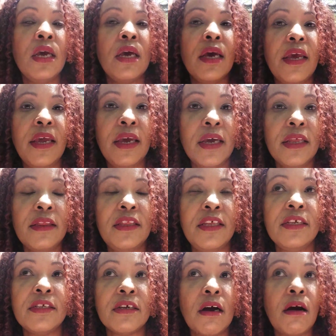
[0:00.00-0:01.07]
and
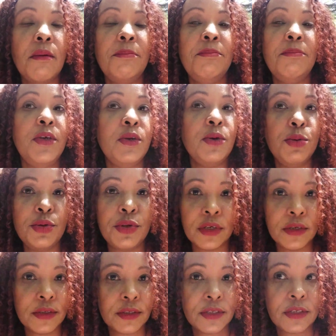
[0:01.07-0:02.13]
these are
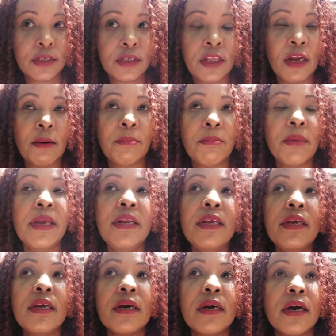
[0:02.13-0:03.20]
abusers. There are
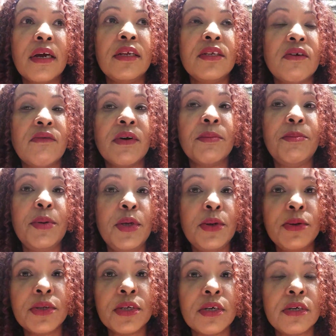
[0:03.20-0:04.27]
many kinds of
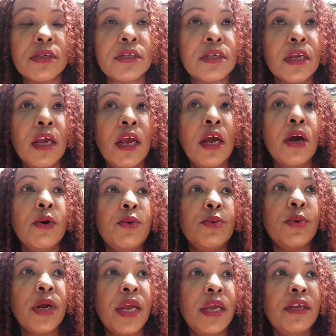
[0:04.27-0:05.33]
abusers,
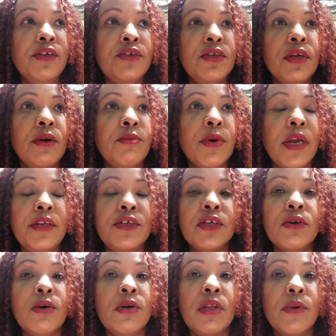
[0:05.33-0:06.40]

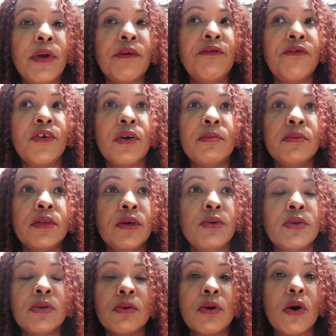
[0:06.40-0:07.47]
ranging all the way from
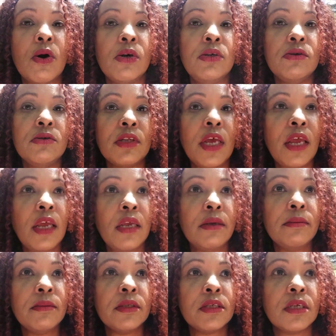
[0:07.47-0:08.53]
those who call you
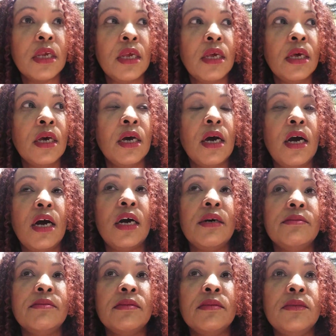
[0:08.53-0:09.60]
names,
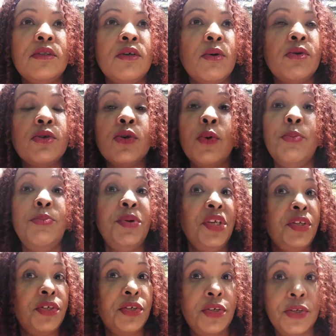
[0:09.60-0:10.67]
those who
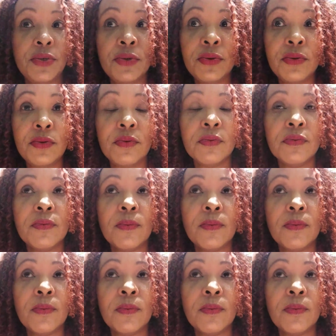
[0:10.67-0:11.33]
beat you,